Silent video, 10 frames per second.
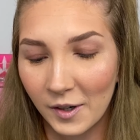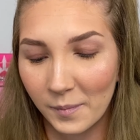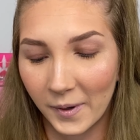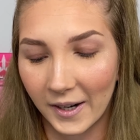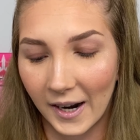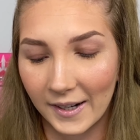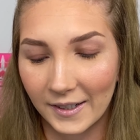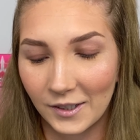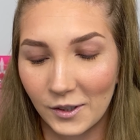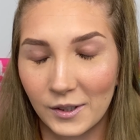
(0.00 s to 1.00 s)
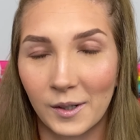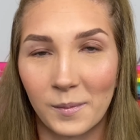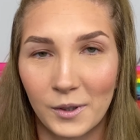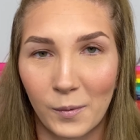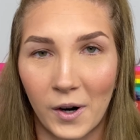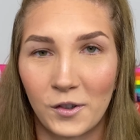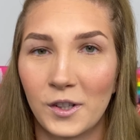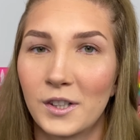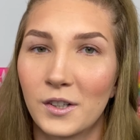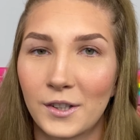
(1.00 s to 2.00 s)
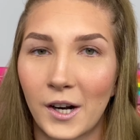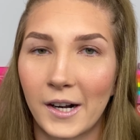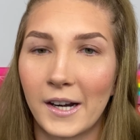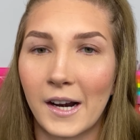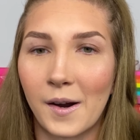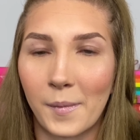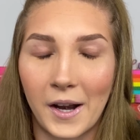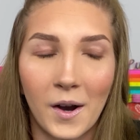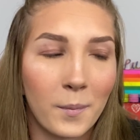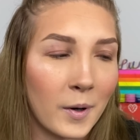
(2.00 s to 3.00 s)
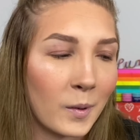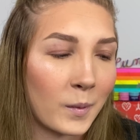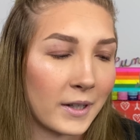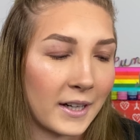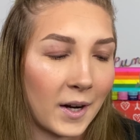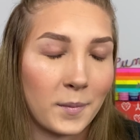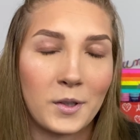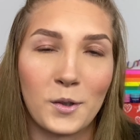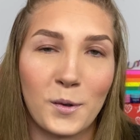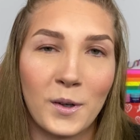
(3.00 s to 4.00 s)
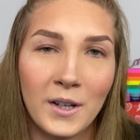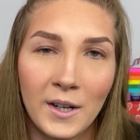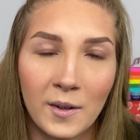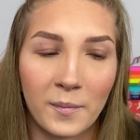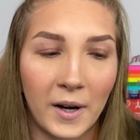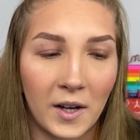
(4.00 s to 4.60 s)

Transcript: but I did do some swatches, so starting at my elbow, working up to my